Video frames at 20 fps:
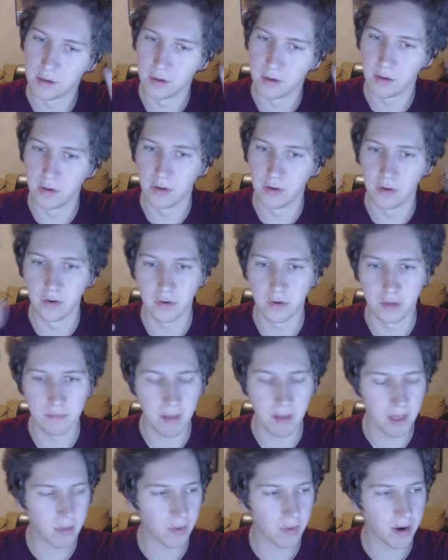you
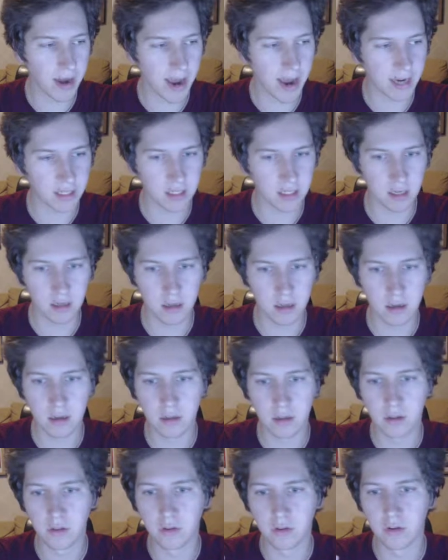spend 1 action
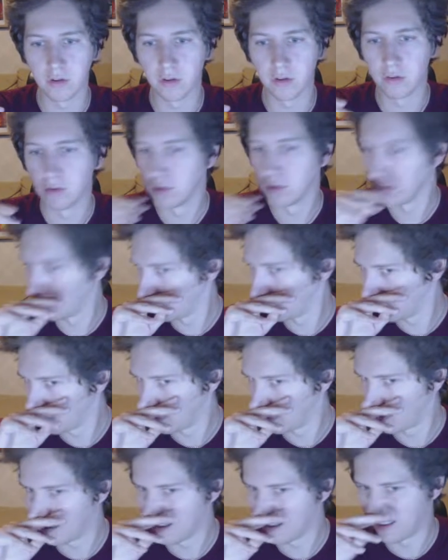to
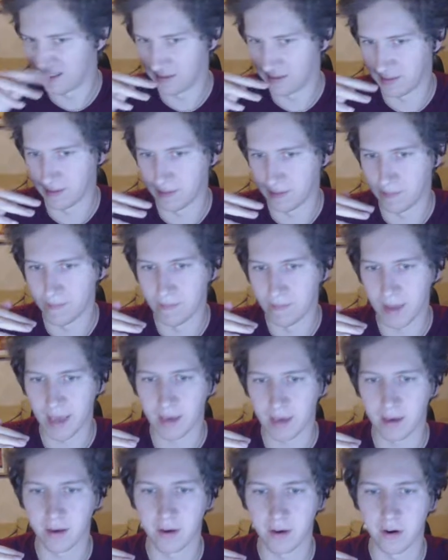
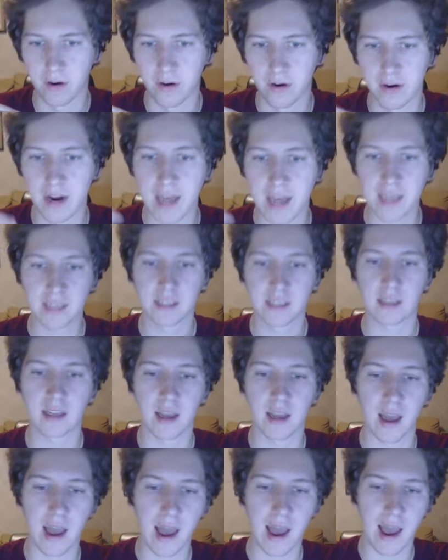make your next
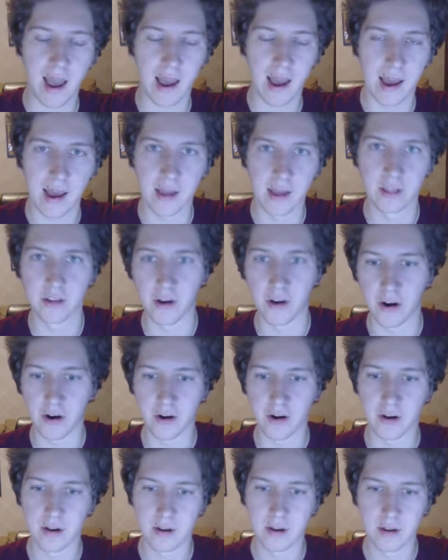
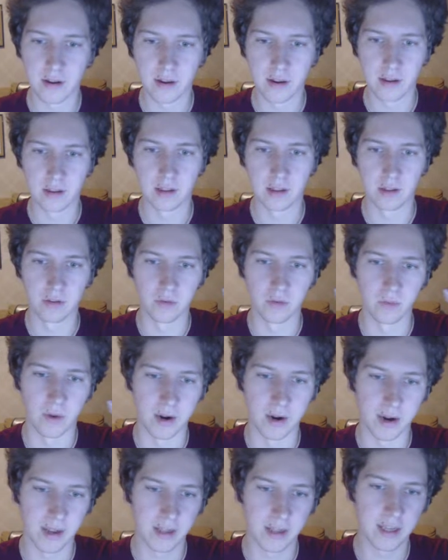turn into
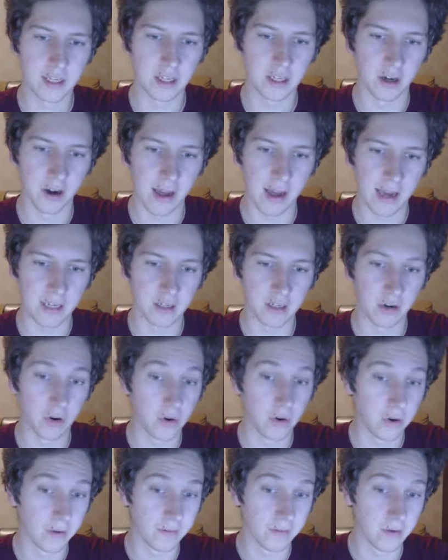1 additional action,
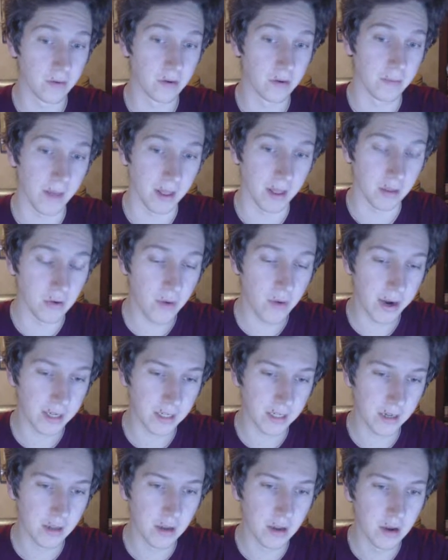or if you spend 2
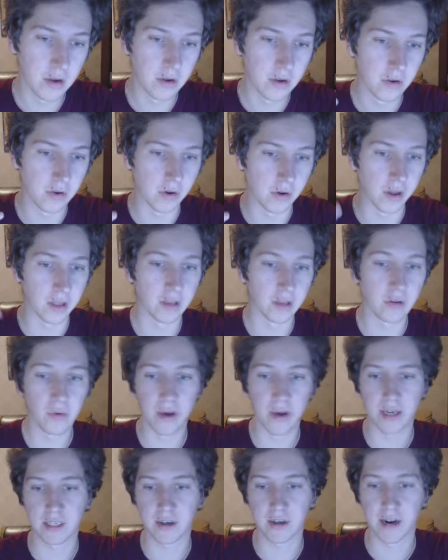action, you get 2
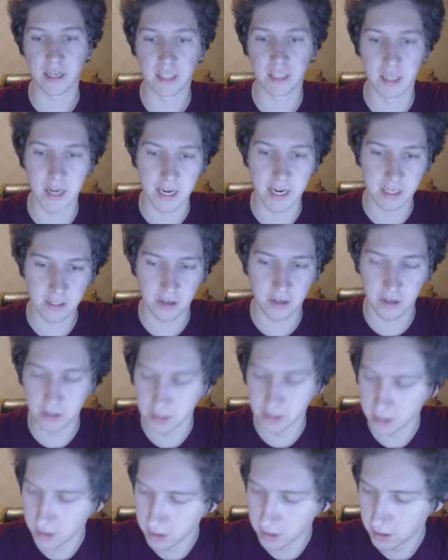extra action next turn.
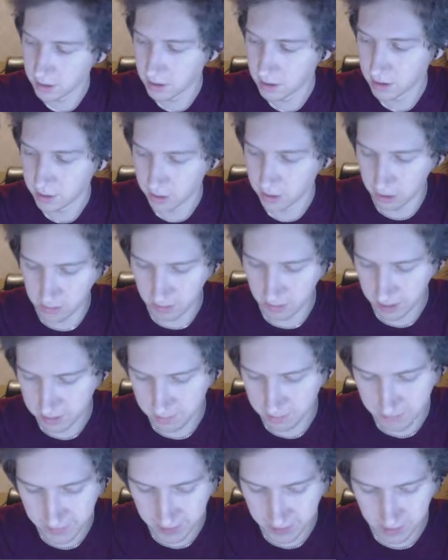Then you might
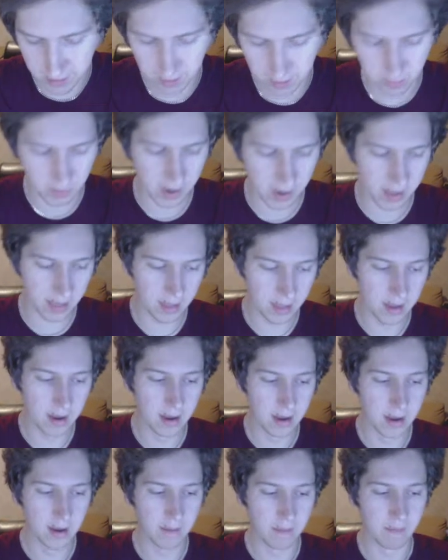be thinking, well,
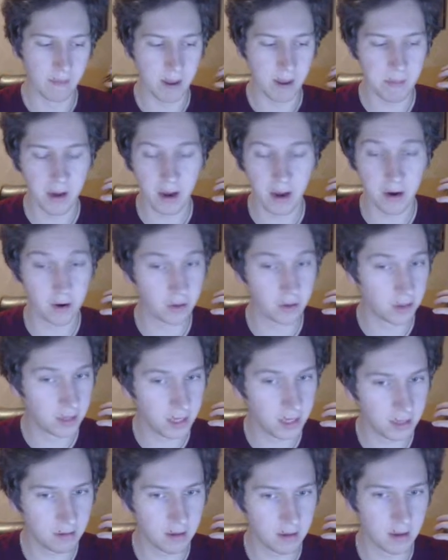maybe I don't
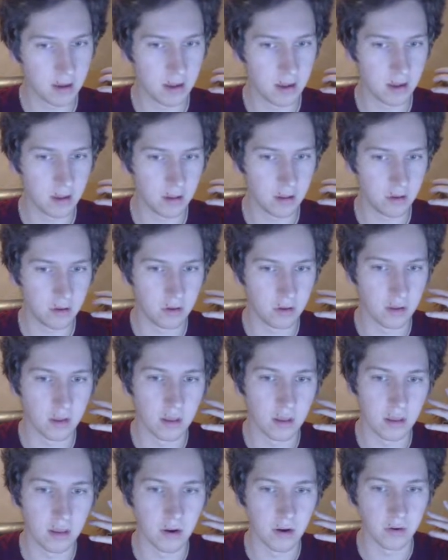need
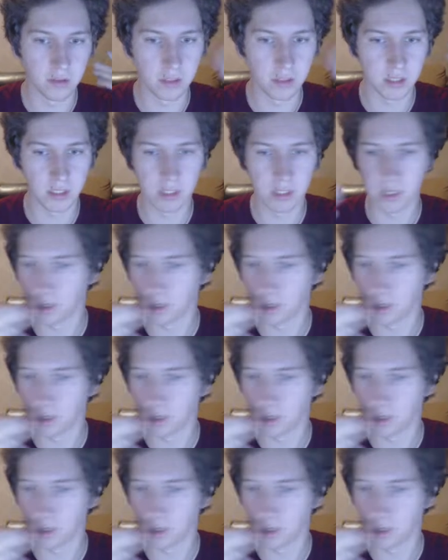those